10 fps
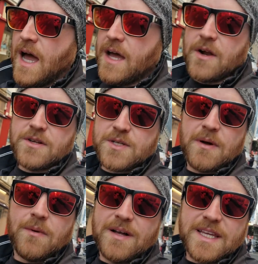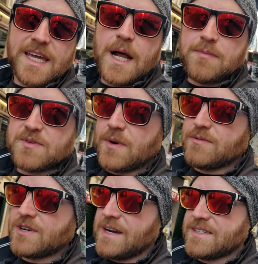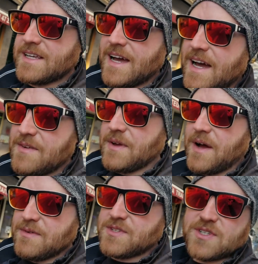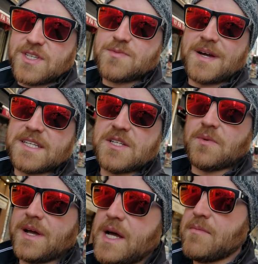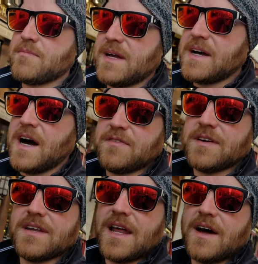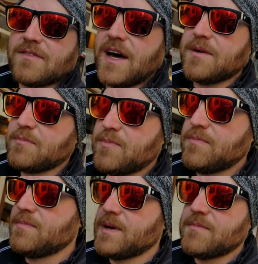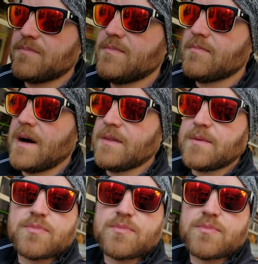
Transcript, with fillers: it always took me a while to get up is what I'm trying to say. I, I was just expecting to wake up and make coffee and now I've got to be mildly